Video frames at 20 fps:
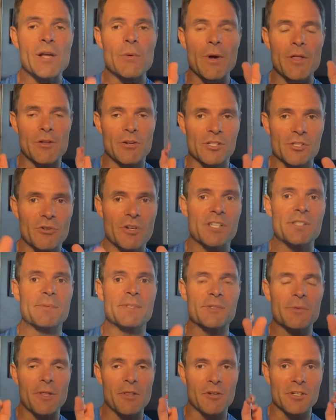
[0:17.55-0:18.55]
whether it's Christmas,
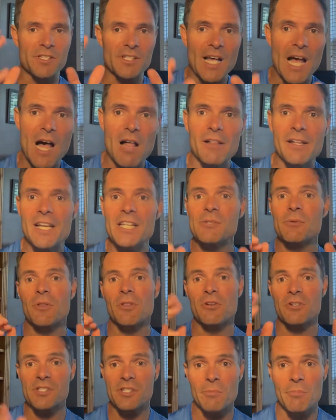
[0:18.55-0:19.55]
whether it's the holidays, whether
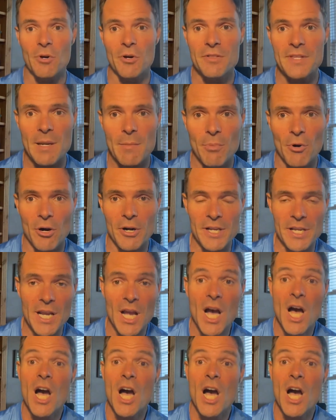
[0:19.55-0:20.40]
it's a birthday party.